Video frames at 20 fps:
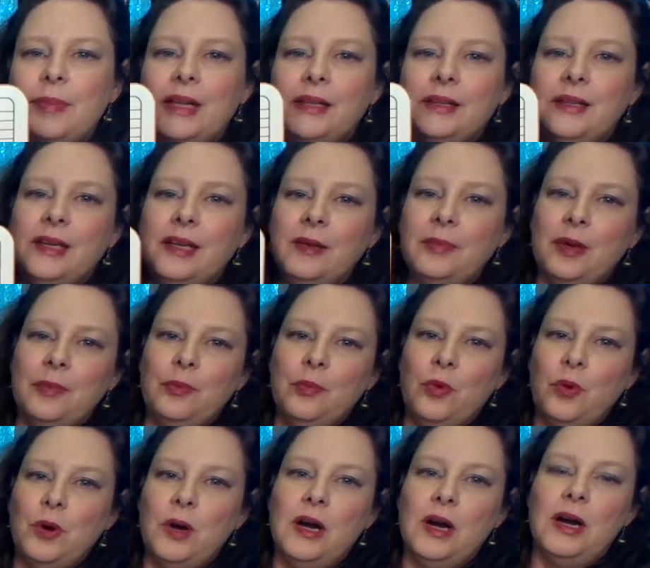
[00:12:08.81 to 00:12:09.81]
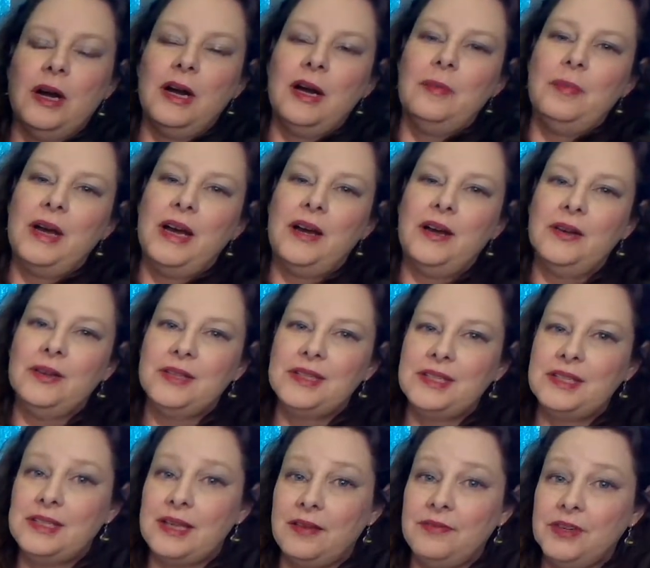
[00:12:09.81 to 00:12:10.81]
little bit more about
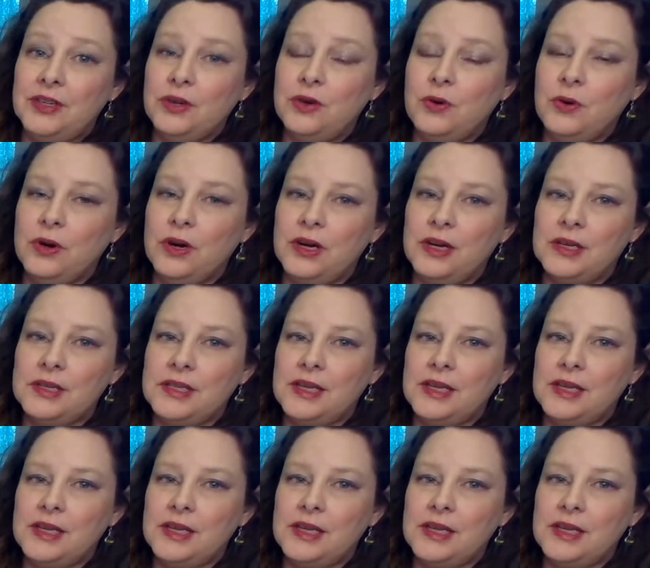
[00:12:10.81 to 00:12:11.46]
7 chords,